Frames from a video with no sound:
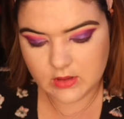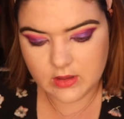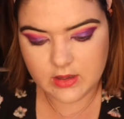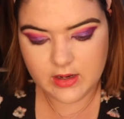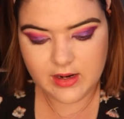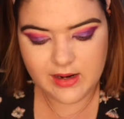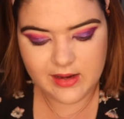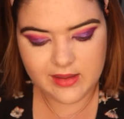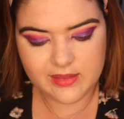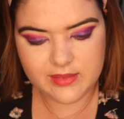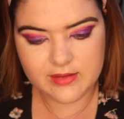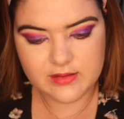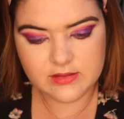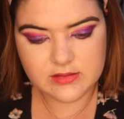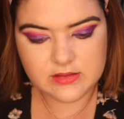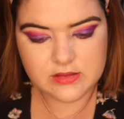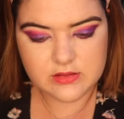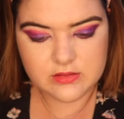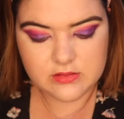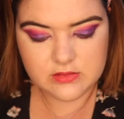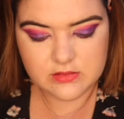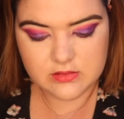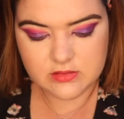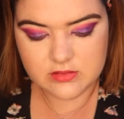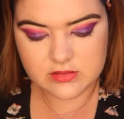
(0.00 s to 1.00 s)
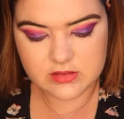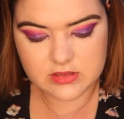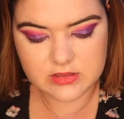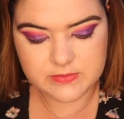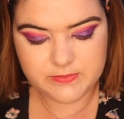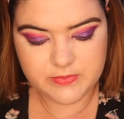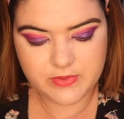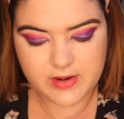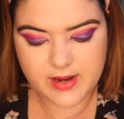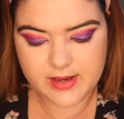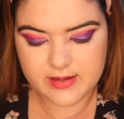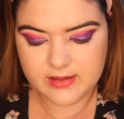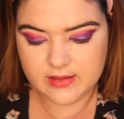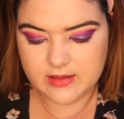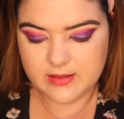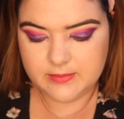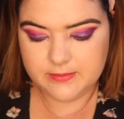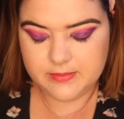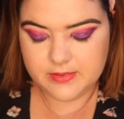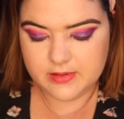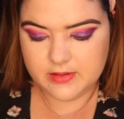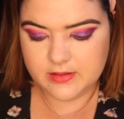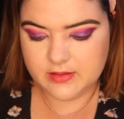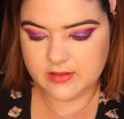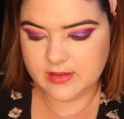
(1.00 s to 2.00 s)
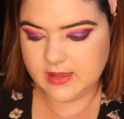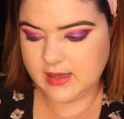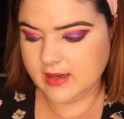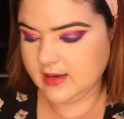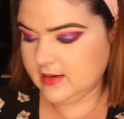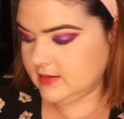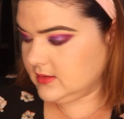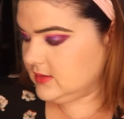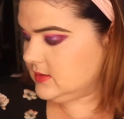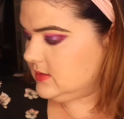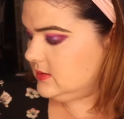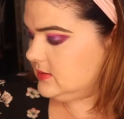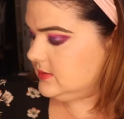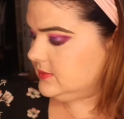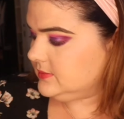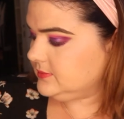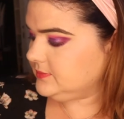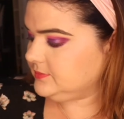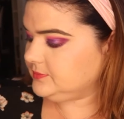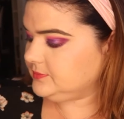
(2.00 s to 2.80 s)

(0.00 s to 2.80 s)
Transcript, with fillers: Alright, and then to just brighten up that